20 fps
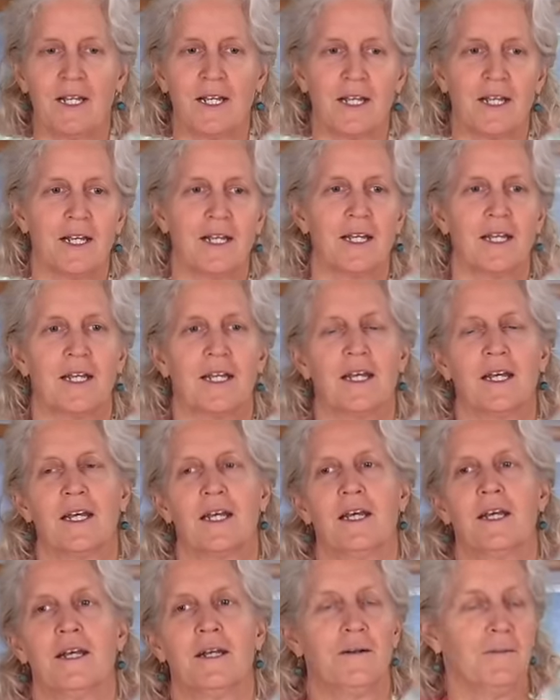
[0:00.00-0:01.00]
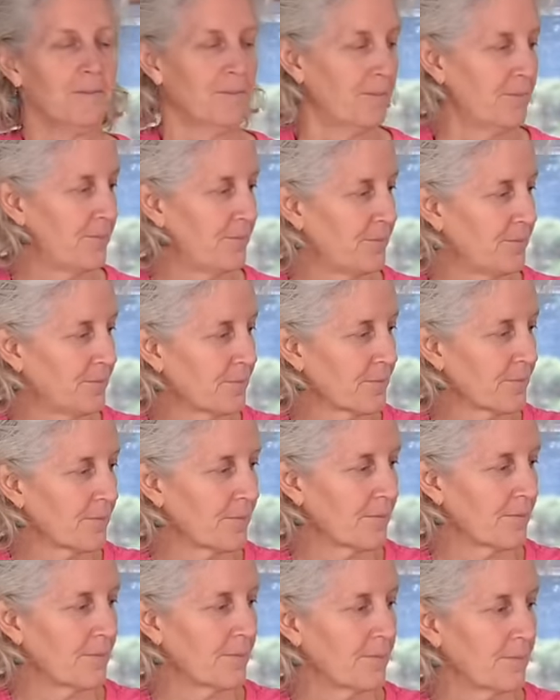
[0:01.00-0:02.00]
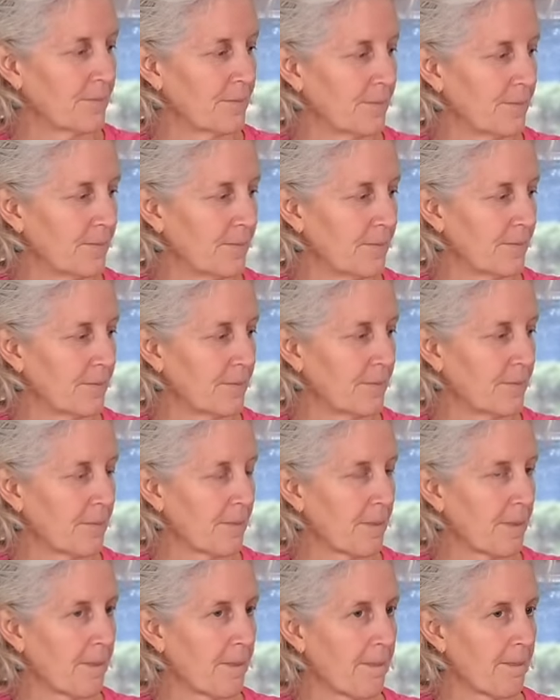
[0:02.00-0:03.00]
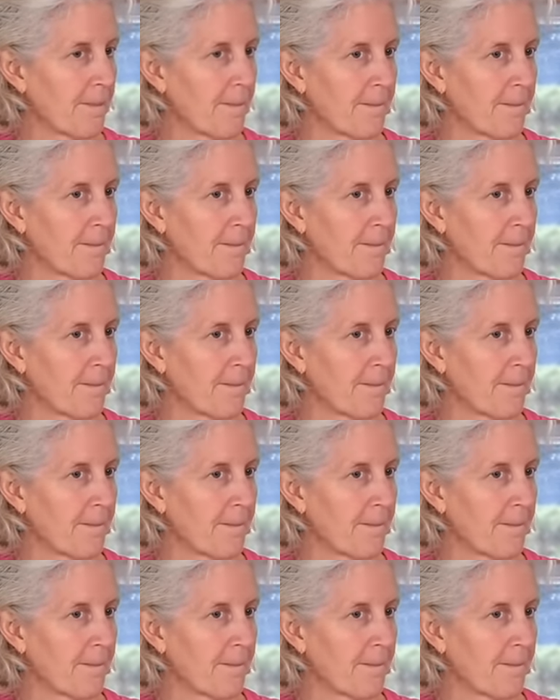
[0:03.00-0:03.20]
(silent)